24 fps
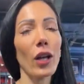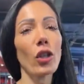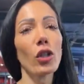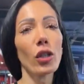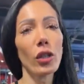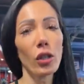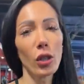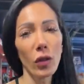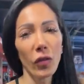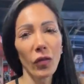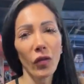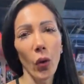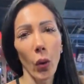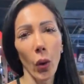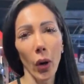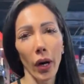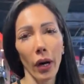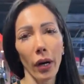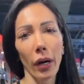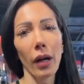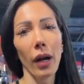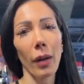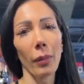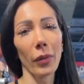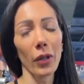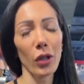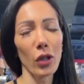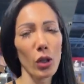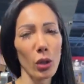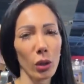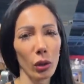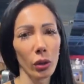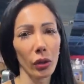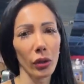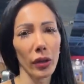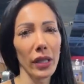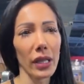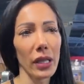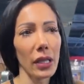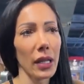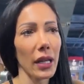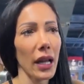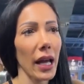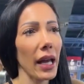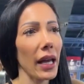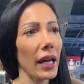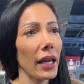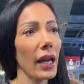I usually do 4. I'm going to do 3
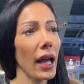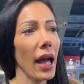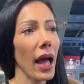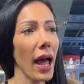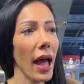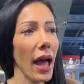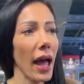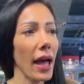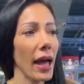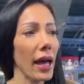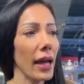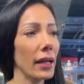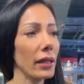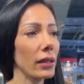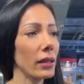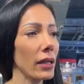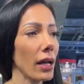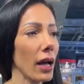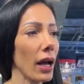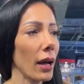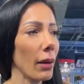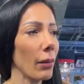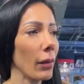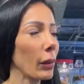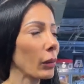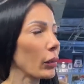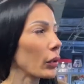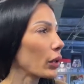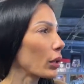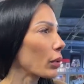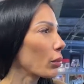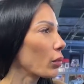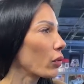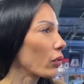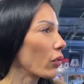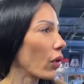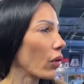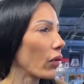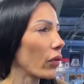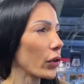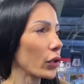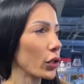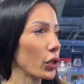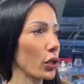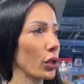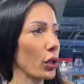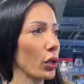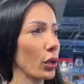today, and I'm going to move
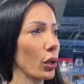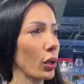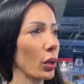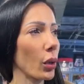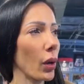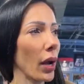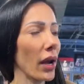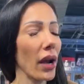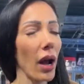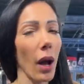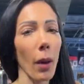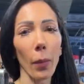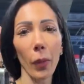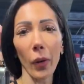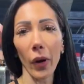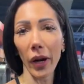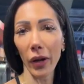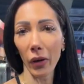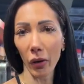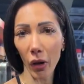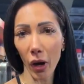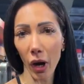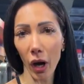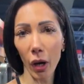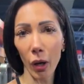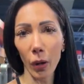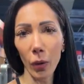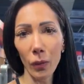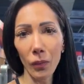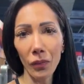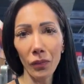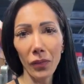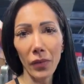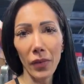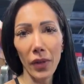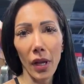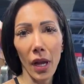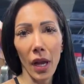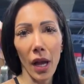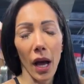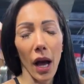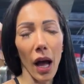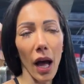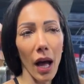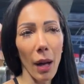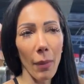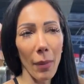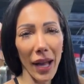over to an upright row.
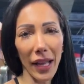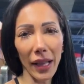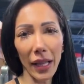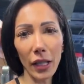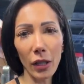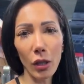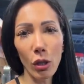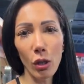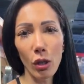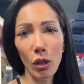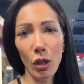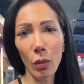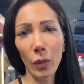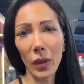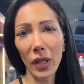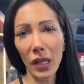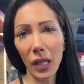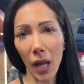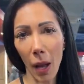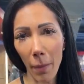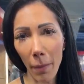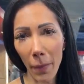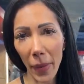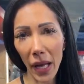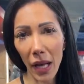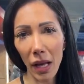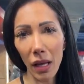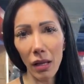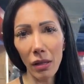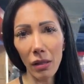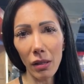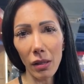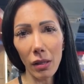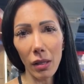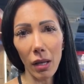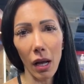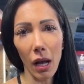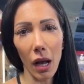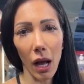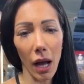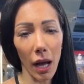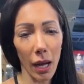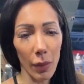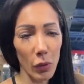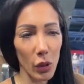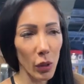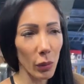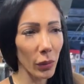I like to do them with dumbbells, so
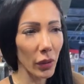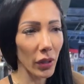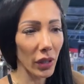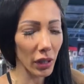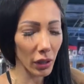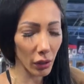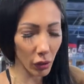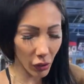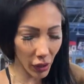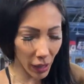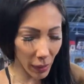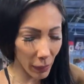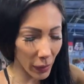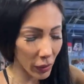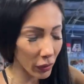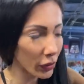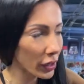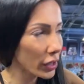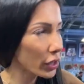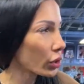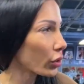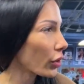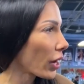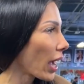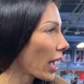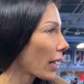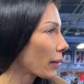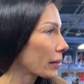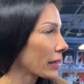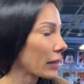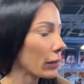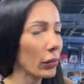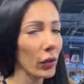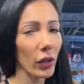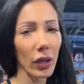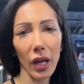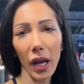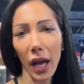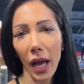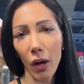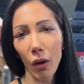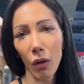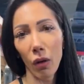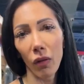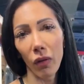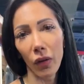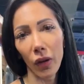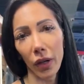I'm going to grab my wrist straps and I'm going to
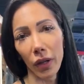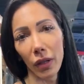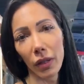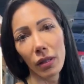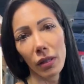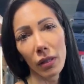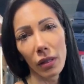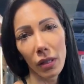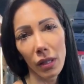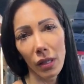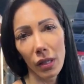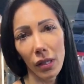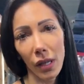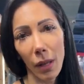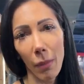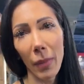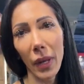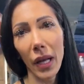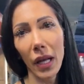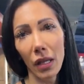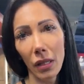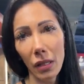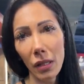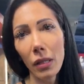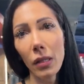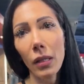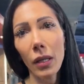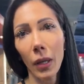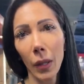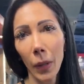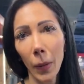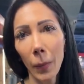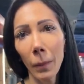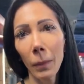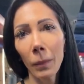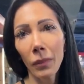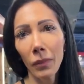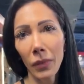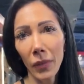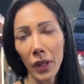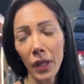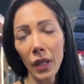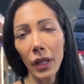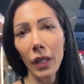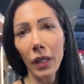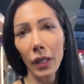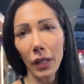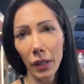head over. See, that's one of my favorite too,
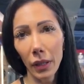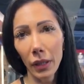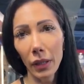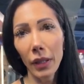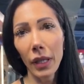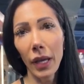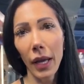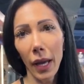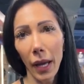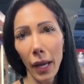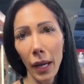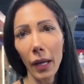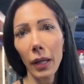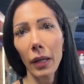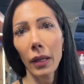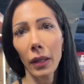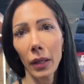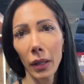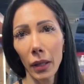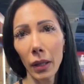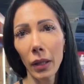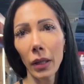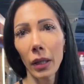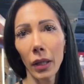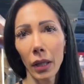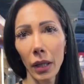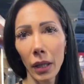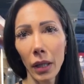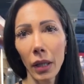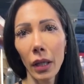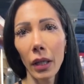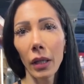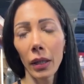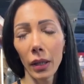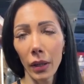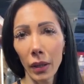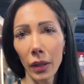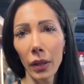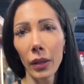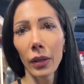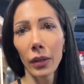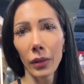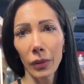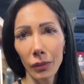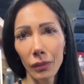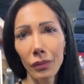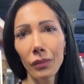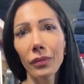upright rows. I always do them, and not a lot of people
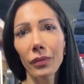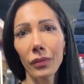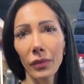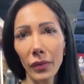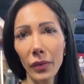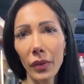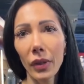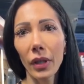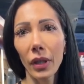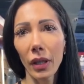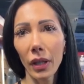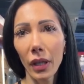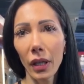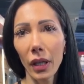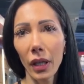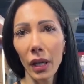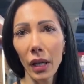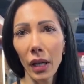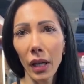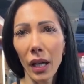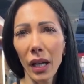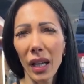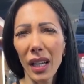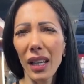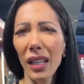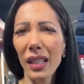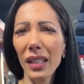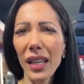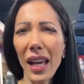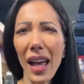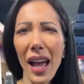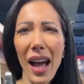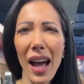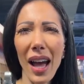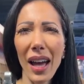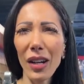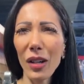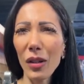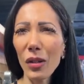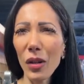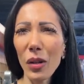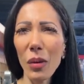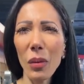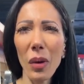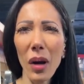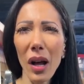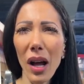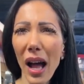still include them in their shoulder workout. I
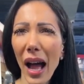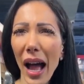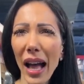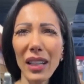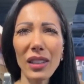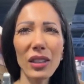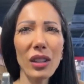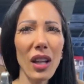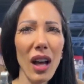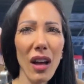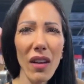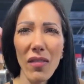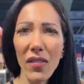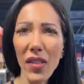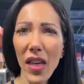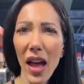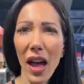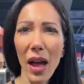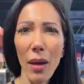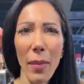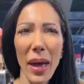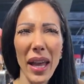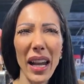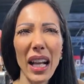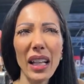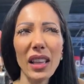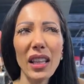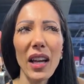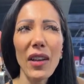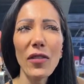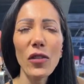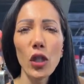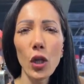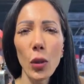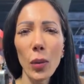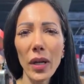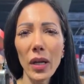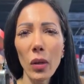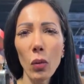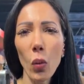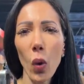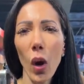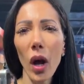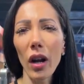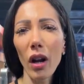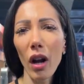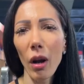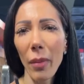love them. I love that, and I love doing
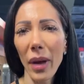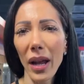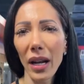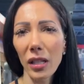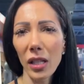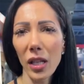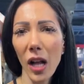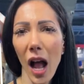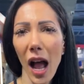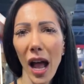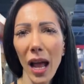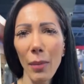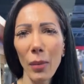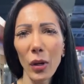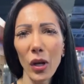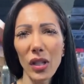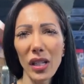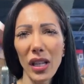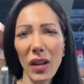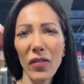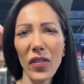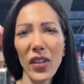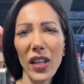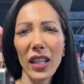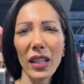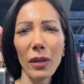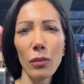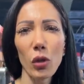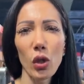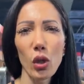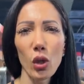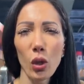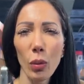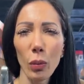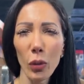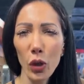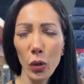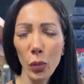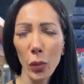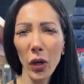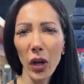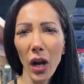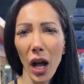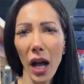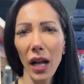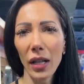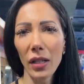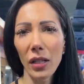one arm at a time because I feel like it's so much
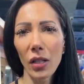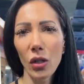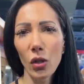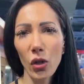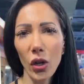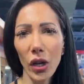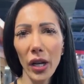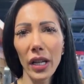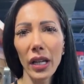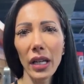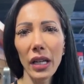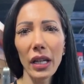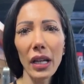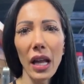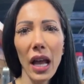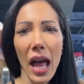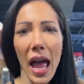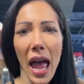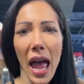more concentrated.